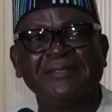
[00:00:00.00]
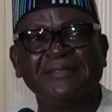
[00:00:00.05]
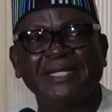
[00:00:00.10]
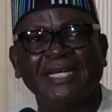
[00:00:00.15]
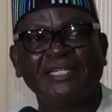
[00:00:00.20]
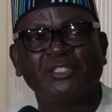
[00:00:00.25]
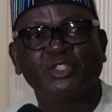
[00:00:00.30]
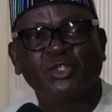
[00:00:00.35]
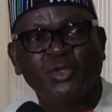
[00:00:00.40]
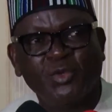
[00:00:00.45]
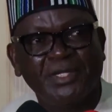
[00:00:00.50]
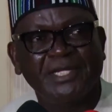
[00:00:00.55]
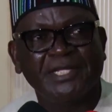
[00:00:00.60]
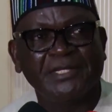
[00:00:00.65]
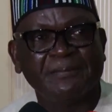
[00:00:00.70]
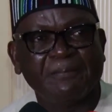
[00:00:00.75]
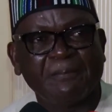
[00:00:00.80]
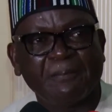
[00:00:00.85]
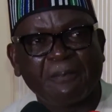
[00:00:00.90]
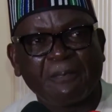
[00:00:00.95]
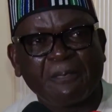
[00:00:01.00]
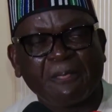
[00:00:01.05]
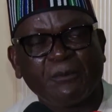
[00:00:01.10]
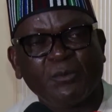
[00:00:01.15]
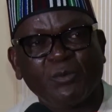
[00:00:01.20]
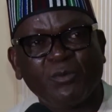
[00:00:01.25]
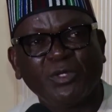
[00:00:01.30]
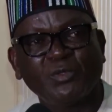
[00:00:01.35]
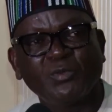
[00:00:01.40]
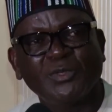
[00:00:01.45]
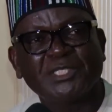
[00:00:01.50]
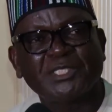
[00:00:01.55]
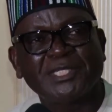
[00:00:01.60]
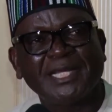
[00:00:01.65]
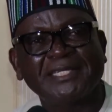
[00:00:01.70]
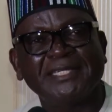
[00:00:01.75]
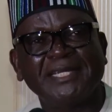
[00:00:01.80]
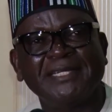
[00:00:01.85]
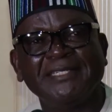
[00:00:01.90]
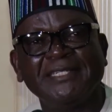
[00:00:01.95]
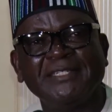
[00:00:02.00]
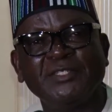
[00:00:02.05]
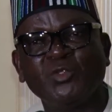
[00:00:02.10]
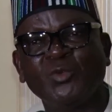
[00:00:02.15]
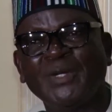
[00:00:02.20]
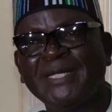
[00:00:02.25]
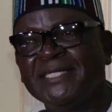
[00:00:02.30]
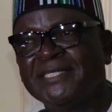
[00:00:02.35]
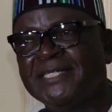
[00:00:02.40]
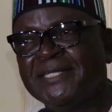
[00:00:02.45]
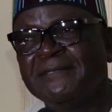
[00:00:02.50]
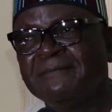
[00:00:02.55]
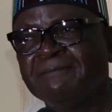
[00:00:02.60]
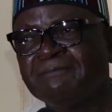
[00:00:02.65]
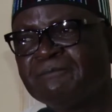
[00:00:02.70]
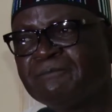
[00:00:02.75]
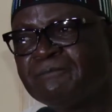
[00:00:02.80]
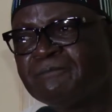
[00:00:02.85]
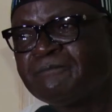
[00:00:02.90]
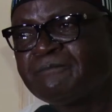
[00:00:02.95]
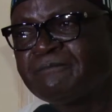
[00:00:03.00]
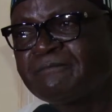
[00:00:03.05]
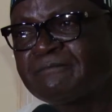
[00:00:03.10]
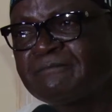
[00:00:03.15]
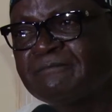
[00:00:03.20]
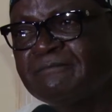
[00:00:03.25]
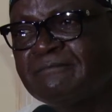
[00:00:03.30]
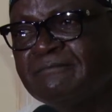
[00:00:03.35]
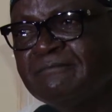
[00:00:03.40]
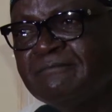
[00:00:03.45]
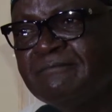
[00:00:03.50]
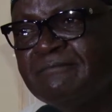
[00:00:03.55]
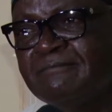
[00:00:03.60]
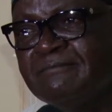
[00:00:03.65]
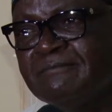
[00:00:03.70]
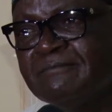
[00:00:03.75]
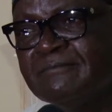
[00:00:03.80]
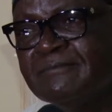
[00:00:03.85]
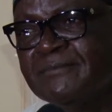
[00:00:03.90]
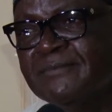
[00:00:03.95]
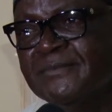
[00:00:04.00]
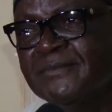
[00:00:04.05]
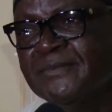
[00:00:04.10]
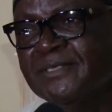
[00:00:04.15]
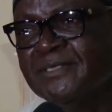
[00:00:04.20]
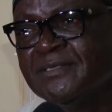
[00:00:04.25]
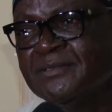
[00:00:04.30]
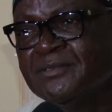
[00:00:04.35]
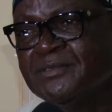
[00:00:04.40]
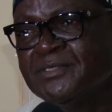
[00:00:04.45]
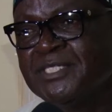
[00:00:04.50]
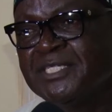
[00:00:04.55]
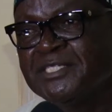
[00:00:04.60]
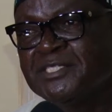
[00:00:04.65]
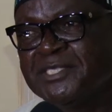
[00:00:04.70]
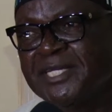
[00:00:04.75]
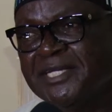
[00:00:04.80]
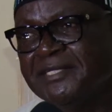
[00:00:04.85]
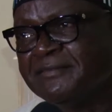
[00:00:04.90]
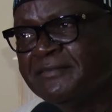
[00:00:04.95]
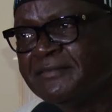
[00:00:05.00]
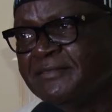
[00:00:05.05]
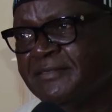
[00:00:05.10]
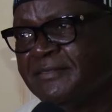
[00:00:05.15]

that truly what we started in 2016